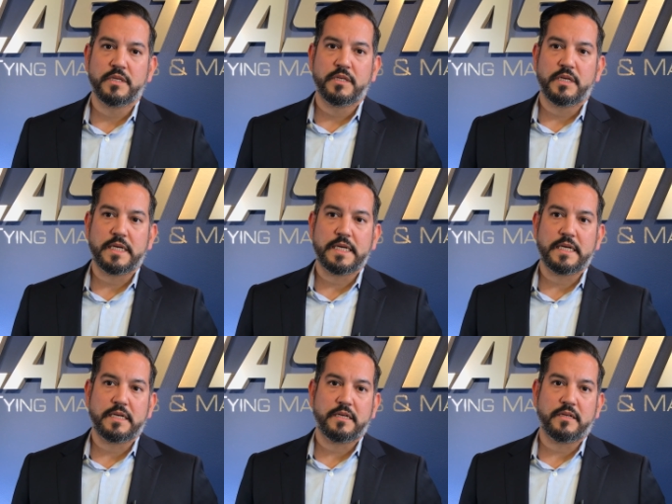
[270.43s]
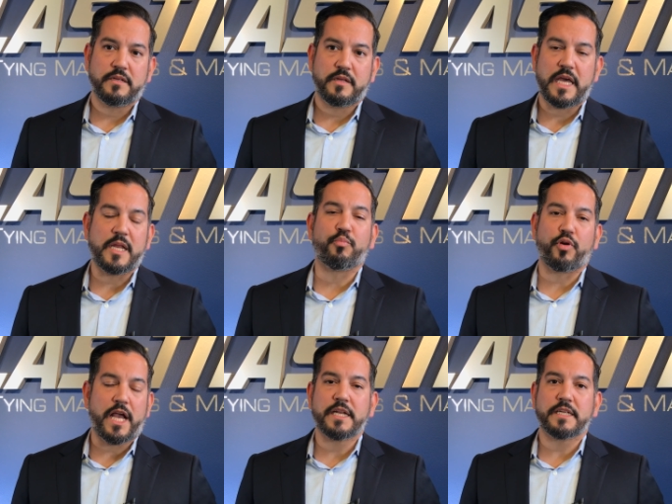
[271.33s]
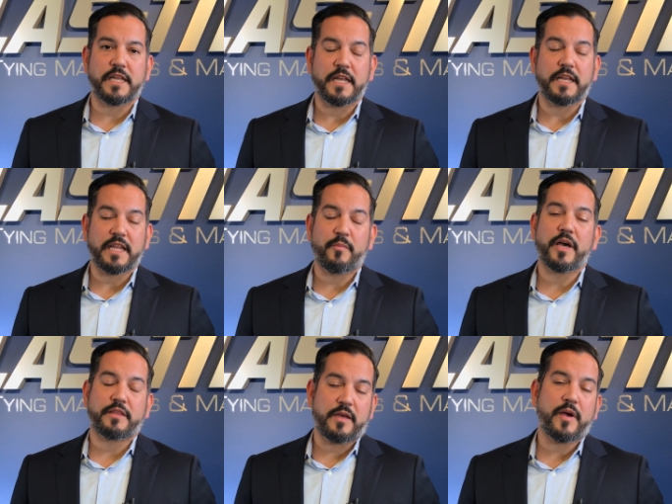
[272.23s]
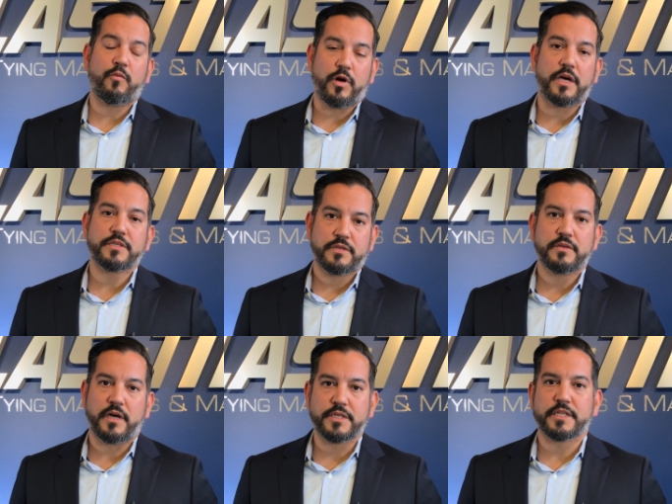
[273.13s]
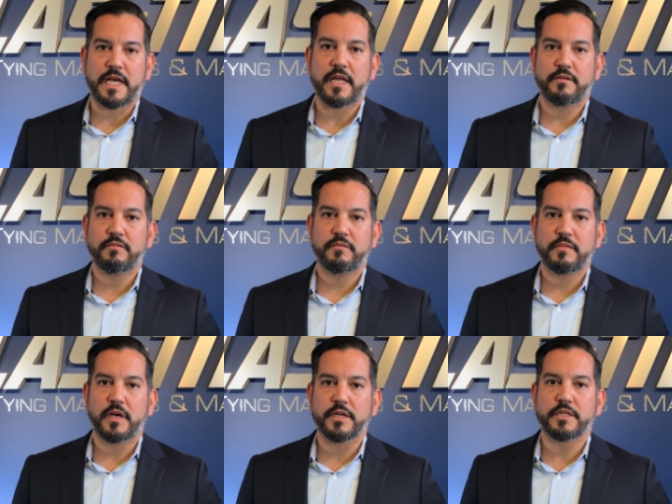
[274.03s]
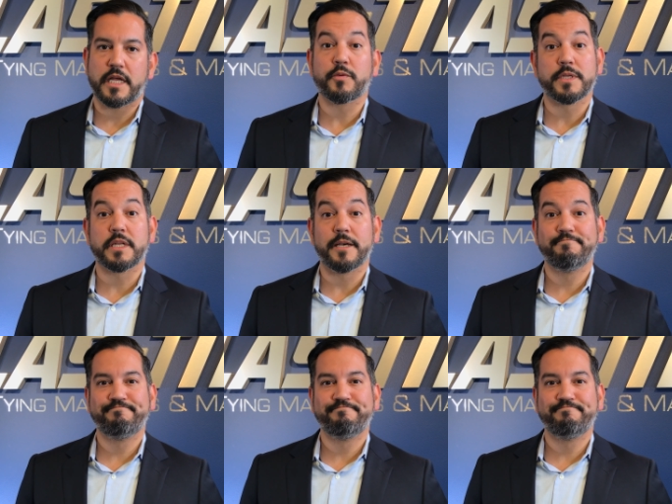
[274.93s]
any brand identity that they might want onto that twist tie.